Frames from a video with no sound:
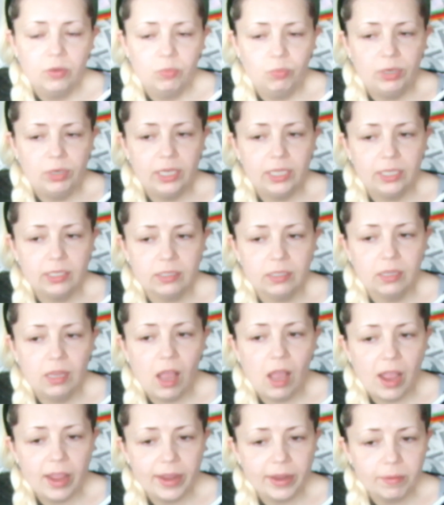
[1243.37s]
Please
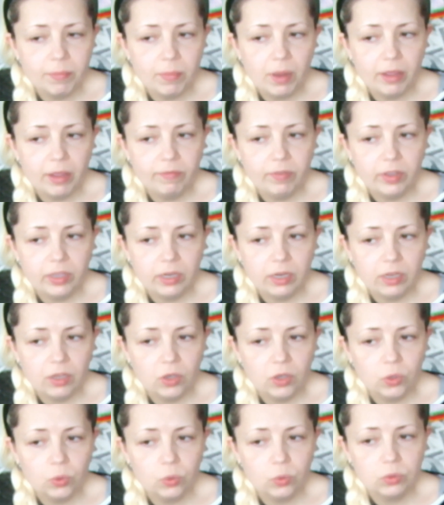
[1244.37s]
like my
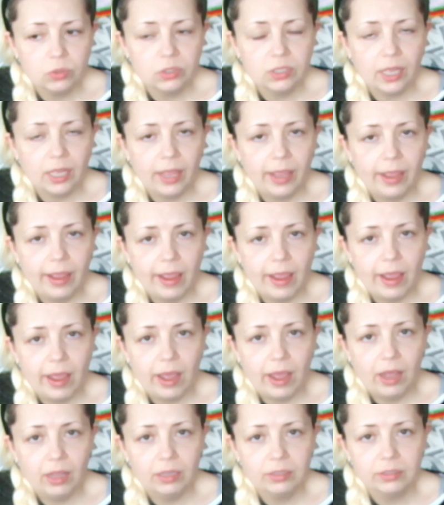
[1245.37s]
videos,
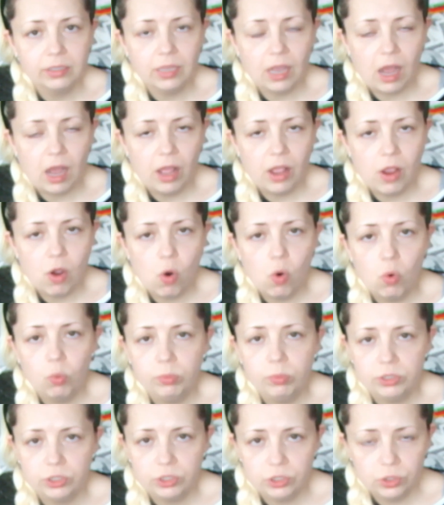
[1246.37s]
and I hope
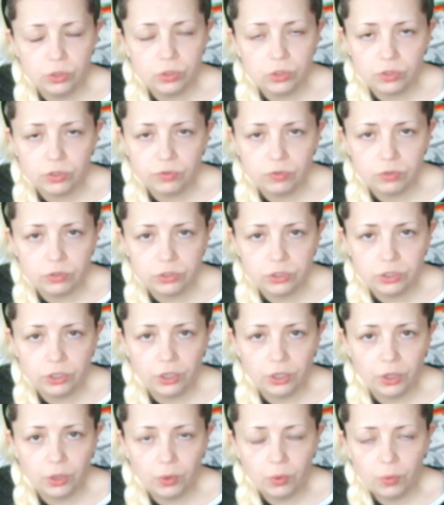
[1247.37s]
it's useful to
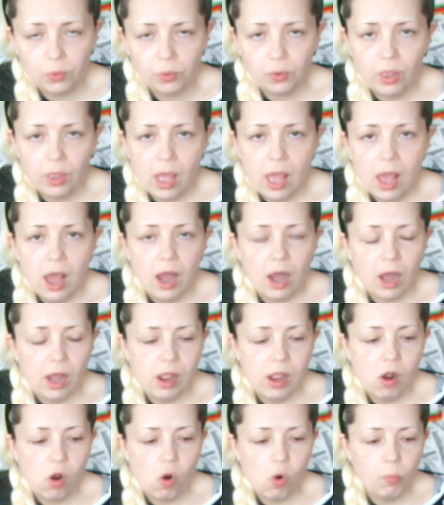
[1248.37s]
you. I
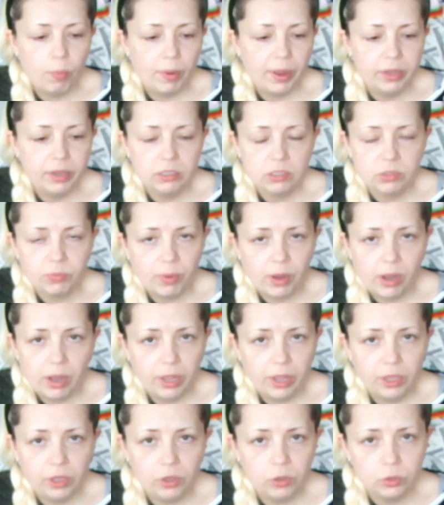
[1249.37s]
hope I
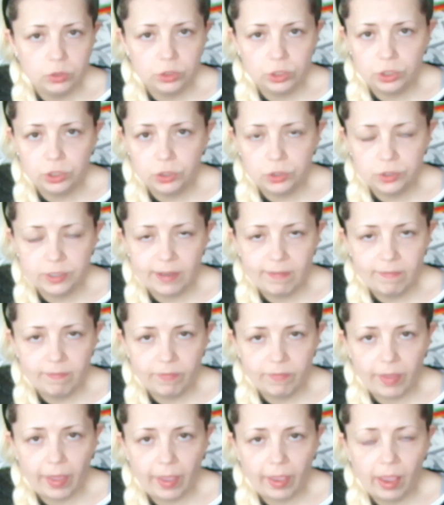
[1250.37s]
inspire you to do
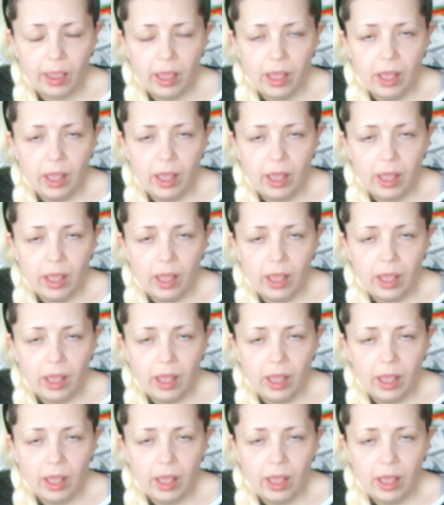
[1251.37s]
something